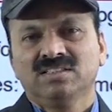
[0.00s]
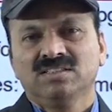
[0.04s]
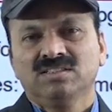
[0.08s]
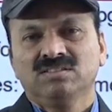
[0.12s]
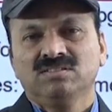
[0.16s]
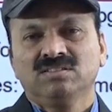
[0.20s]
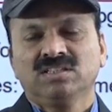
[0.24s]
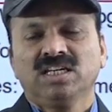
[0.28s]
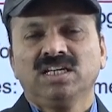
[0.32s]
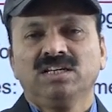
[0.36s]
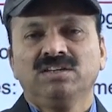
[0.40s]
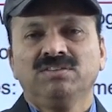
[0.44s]

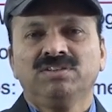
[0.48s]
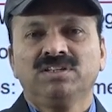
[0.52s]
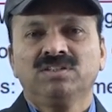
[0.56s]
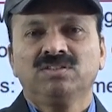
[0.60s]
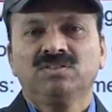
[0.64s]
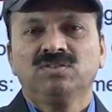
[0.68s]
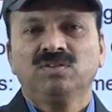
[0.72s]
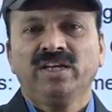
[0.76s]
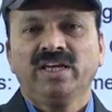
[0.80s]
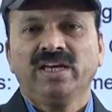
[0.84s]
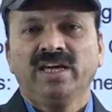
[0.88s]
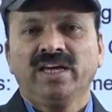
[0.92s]
Okay, even
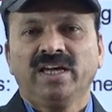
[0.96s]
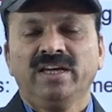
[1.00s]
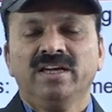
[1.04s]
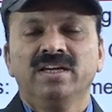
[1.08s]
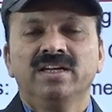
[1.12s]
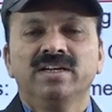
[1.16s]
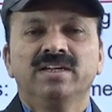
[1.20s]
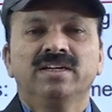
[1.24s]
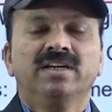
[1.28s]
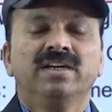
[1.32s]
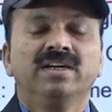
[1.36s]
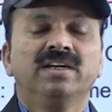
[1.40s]

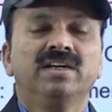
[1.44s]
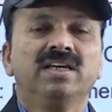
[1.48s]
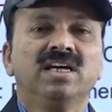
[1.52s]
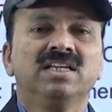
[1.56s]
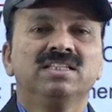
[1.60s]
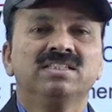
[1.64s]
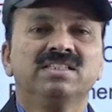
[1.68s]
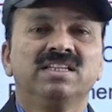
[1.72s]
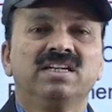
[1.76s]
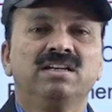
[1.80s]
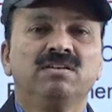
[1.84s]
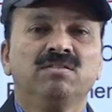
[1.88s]
today, India
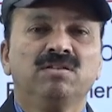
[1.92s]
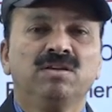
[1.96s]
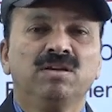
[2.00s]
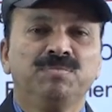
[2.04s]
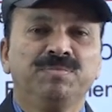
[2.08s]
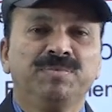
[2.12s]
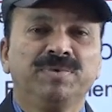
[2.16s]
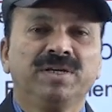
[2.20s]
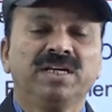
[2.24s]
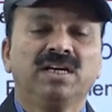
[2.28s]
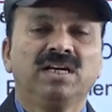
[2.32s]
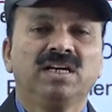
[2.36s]
is a
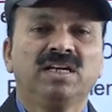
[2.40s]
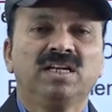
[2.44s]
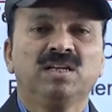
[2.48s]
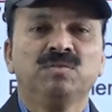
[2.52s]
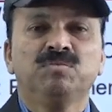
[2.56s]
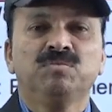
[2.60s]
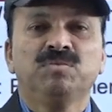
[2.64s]
developing country,